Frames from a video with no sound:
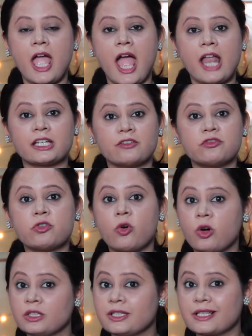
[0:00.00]
and give you
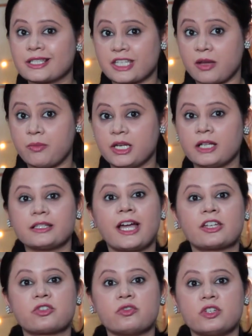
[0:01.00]
all the stamina
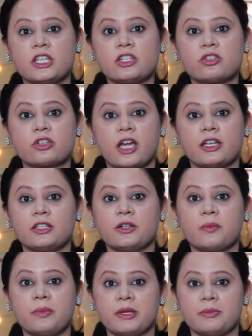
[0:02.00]
that you need to carry
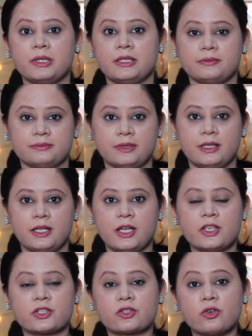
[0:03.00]
your baby.
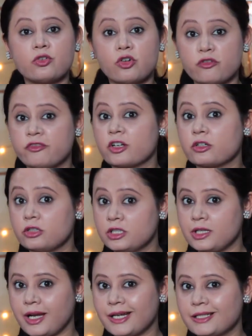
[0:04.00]
So go for a good
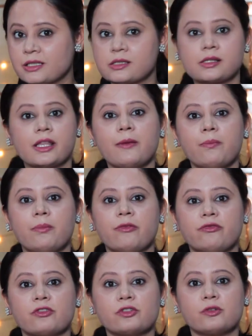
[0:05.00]
night's sleep
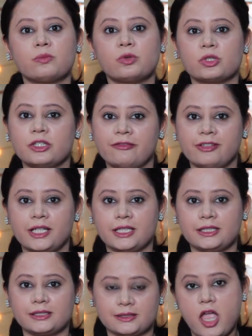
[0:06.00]
before you board the
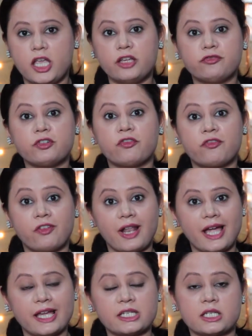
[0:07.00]
flight. If your
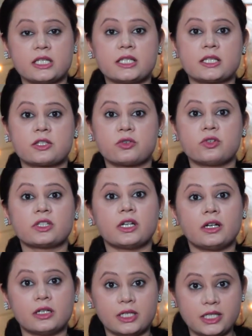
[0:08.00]
flight is during
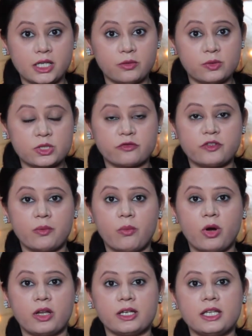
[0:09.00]
the early hours of the
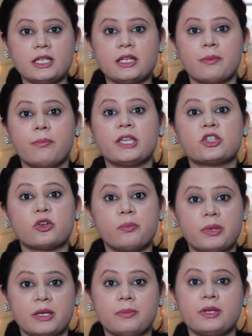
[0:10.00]
morning, make your
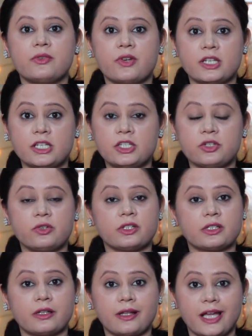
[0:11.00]
baby ready during
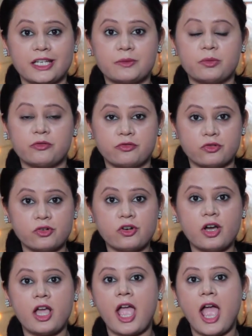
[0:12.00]
the night before,
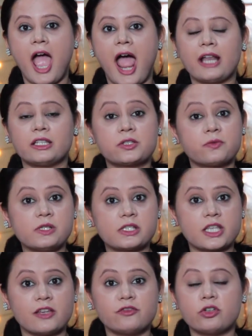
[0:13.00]
and this will
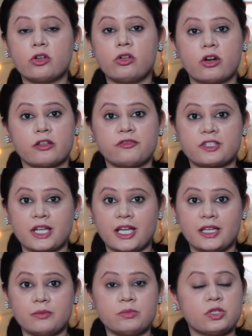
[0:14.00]
save you a lot of
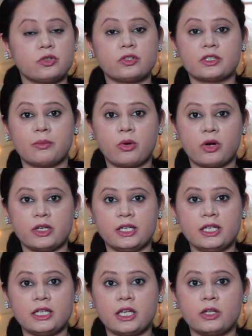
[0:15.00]
time during the
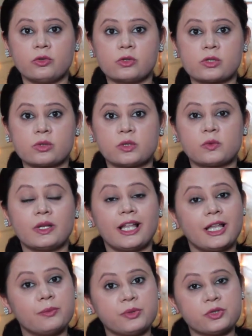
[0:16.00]
morning, and also it will
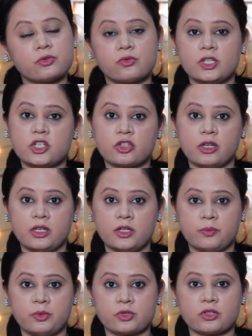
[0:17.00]
help you to reach the
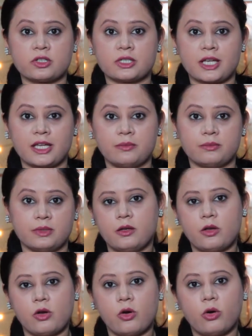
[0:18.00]
airport on time.
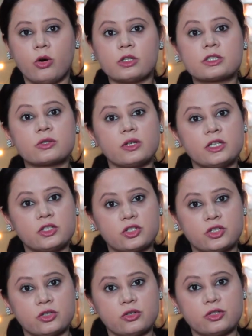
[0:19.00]
Also
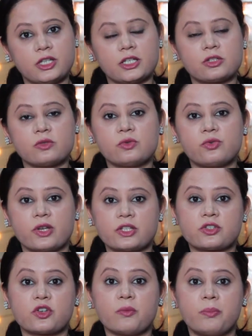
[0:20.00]
ensure that you
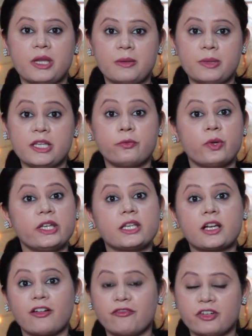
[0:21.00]
dress your baby in very
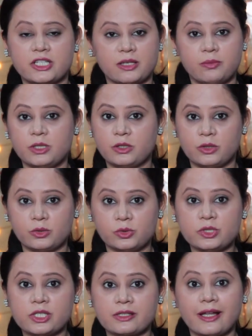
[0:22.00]
comfortable
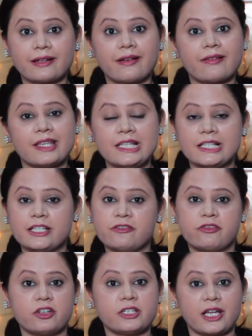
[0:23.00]
clothes that are easy
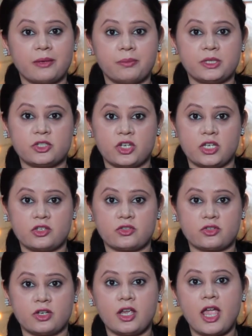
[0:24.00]
for diaper
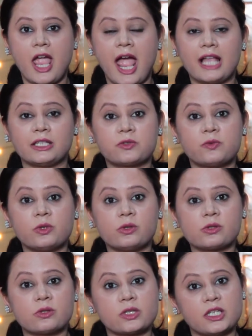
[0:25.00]
change, and this will
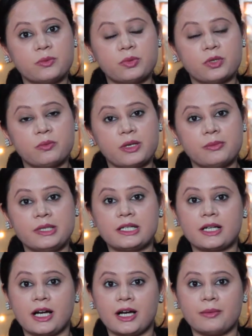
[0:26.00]
also keep your baby
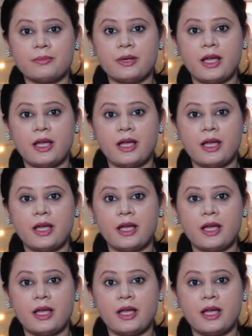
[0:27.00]
calm